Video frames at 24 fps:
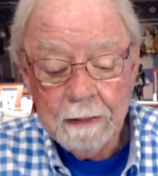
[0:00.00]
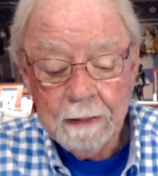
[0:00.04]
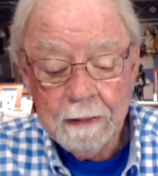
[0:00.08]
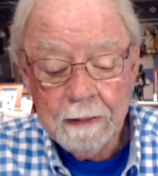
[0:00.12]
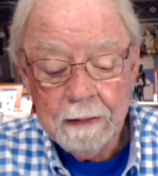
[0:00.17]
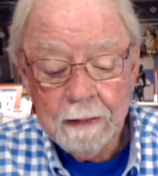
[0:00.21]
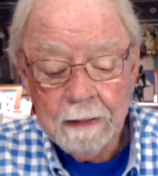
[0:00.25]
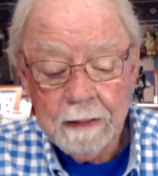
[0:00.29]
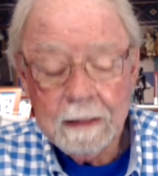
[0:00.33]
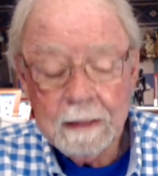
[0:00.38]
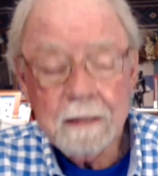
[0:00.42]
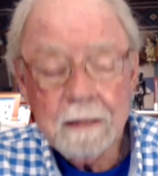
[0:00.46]

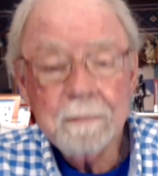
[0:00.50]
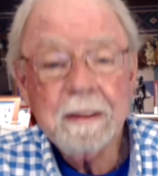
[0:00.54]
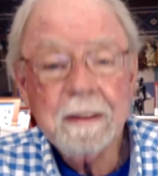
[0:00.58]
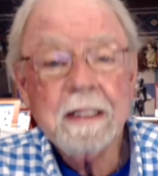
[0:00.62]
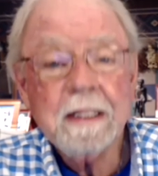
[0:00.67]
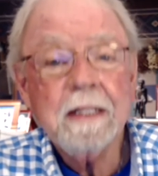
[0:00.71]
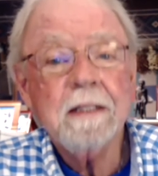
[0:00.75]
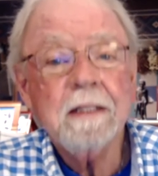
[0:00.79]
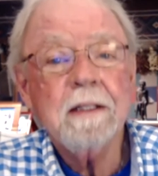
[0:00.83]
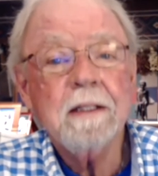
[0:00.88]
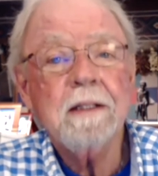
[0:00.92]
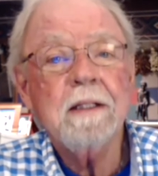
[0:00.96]
And I
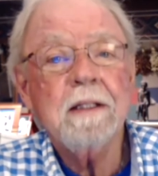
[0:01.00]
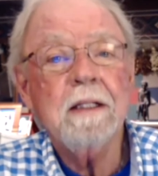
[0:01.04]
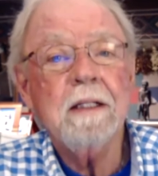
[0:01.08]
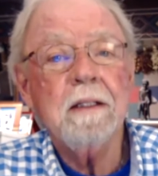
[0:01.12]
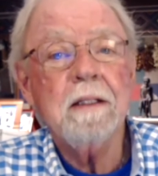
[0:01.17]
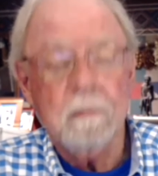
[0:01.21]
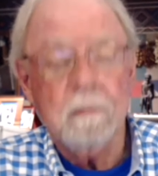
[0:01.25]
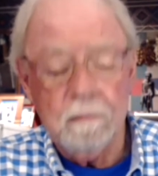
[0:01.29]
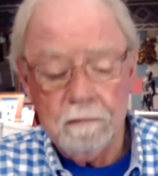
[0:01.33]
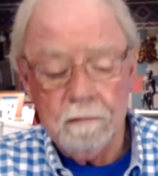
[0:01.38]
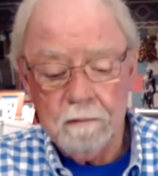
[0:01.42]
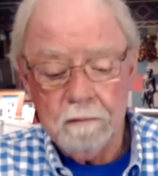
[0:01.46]
began to think
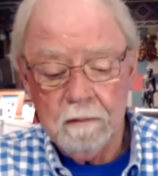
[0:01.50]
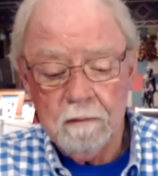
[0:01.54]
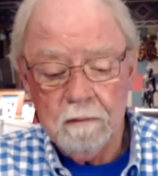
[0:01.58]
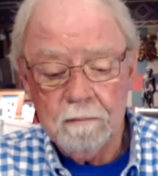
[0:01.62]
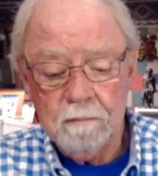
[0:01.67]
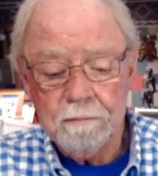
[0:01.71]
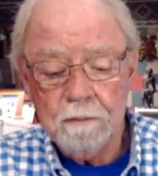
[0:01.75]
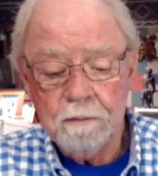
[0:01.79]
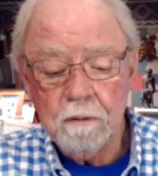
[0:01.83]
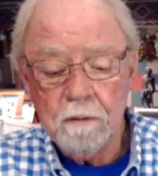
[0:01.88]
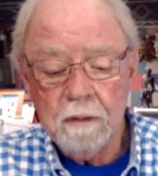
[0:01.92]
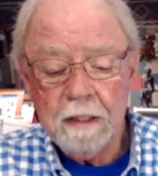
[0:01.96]

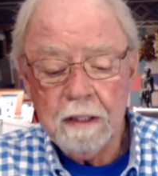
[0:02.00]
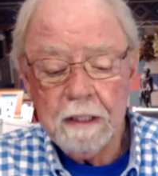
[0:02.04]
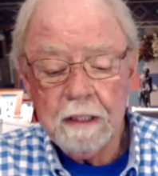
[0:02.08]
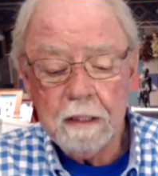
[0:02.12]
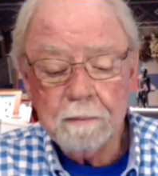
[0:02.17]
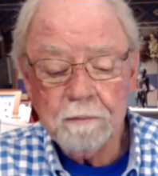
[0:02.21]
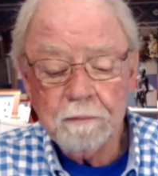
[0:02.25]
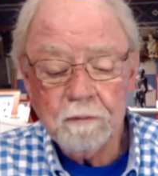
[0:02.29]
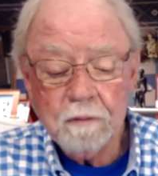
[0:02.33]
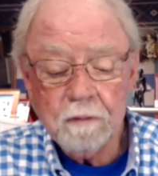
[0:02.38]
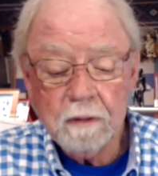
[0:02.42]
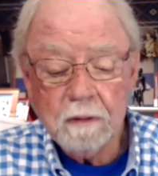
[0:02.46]

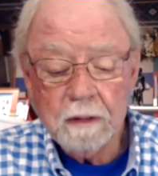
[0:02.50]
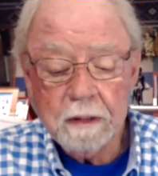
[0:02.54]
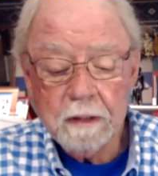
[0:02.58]
perhaps